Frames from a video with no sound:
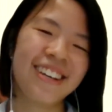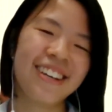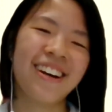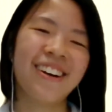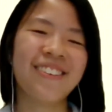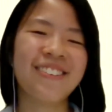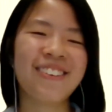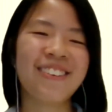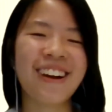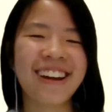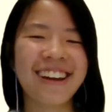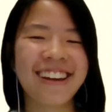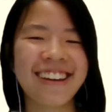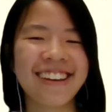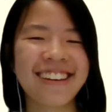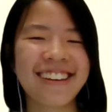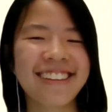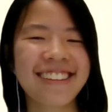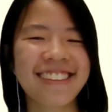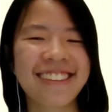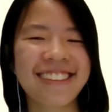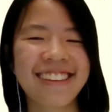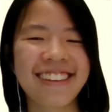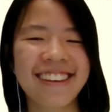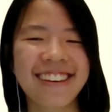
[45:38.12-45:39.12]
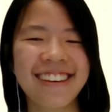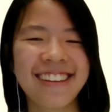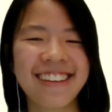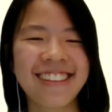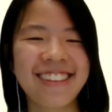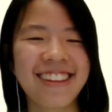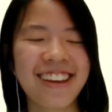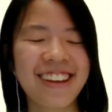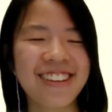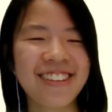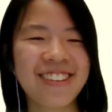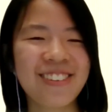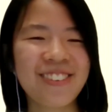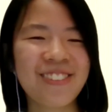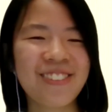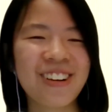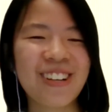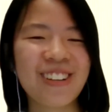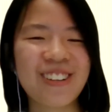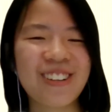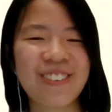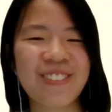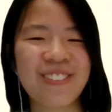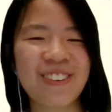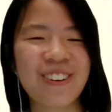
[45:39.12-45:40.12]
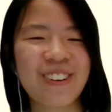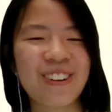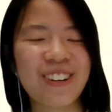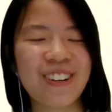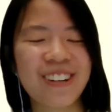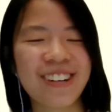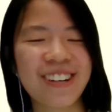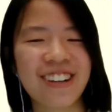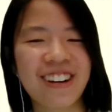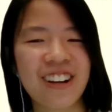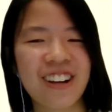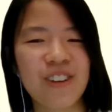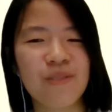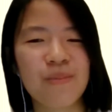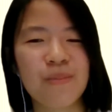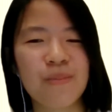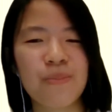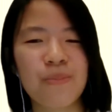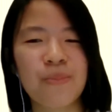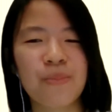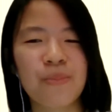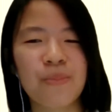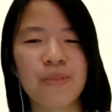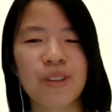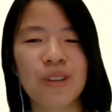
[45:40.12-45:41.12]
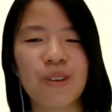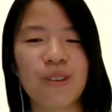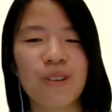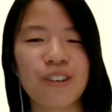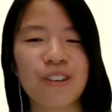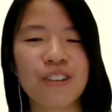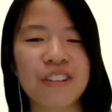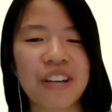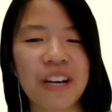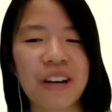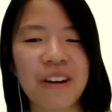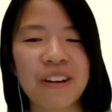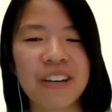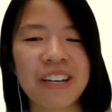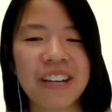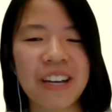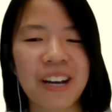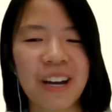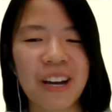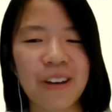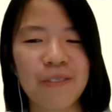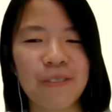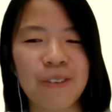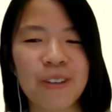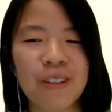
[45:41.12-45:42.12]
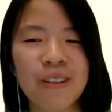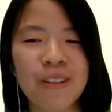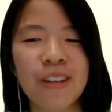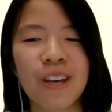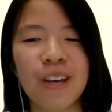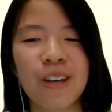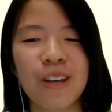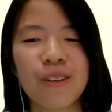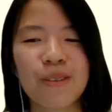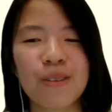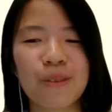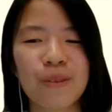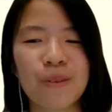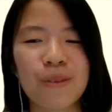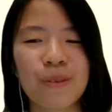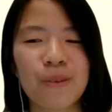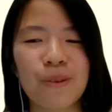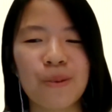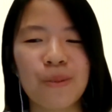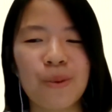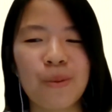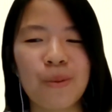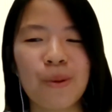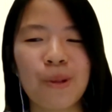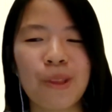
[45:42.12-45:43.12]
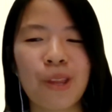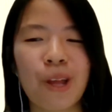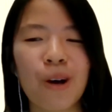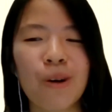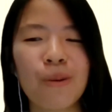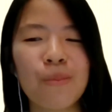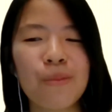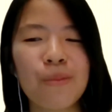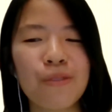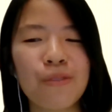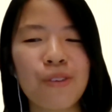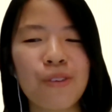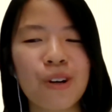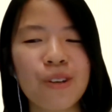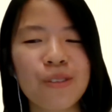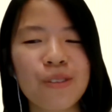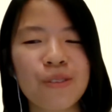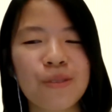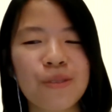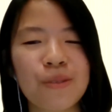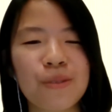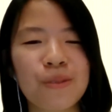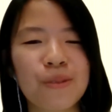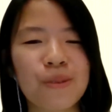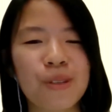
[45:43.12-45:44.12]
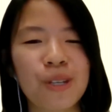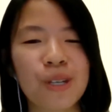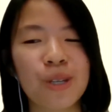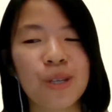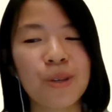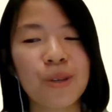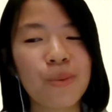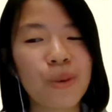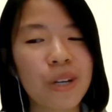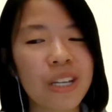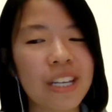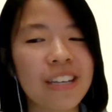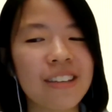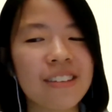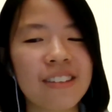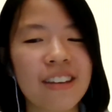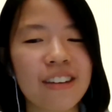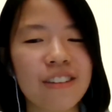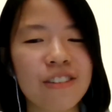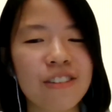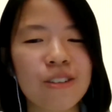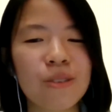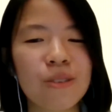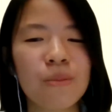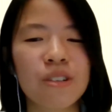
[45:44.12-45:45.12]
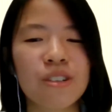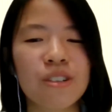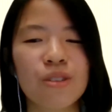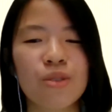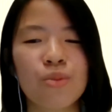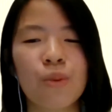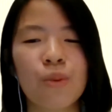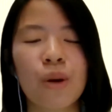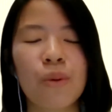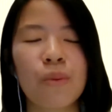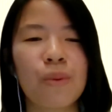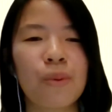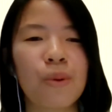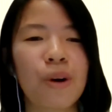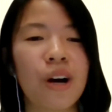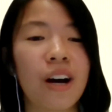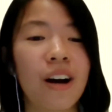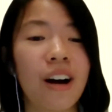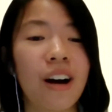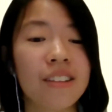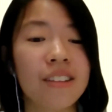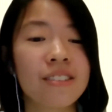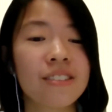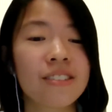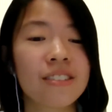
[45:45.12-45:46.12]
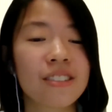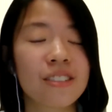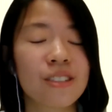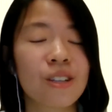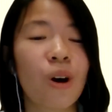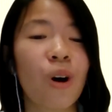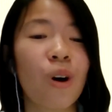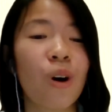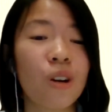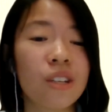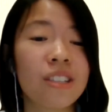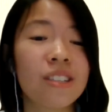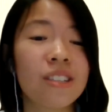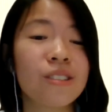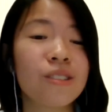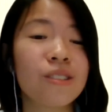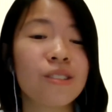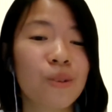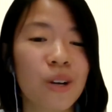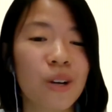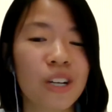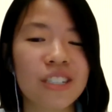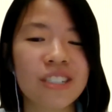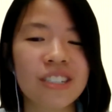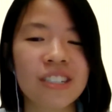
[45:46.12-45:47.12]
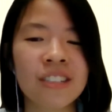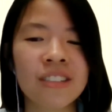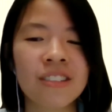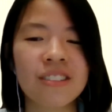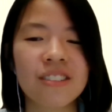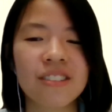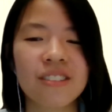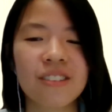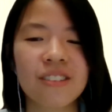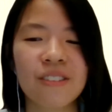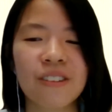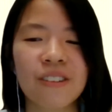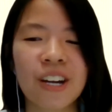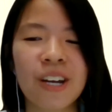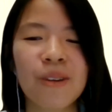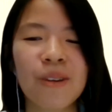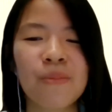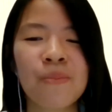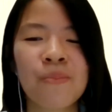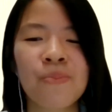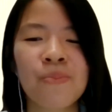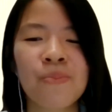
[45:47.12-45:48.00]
All right. Thanks so much for your sharing, Ivan. So we will now move on to the Q&A session, which is where we will answer the audience questions. All right.